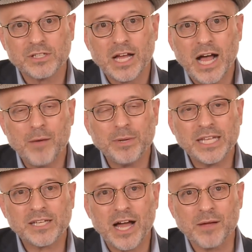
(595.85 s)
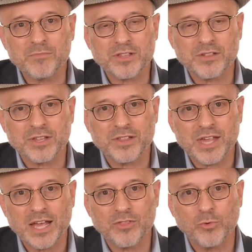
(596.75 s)
How many times does it
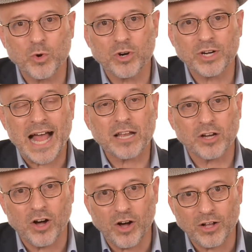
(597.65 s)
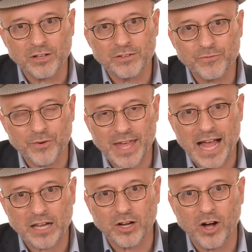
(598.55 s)
say the word alcohol for the
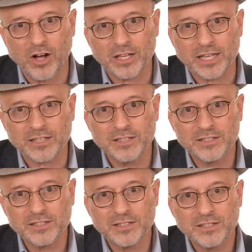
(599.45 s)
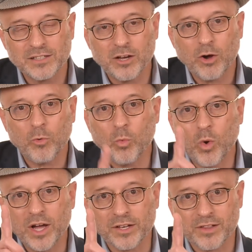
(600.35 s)
alcoholic?
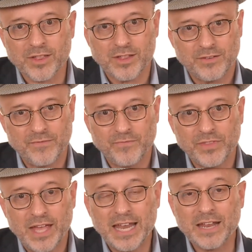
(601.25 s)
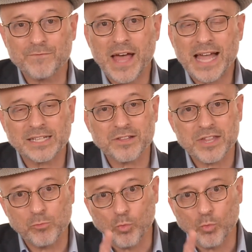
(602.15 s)
Once. And in fact, it's in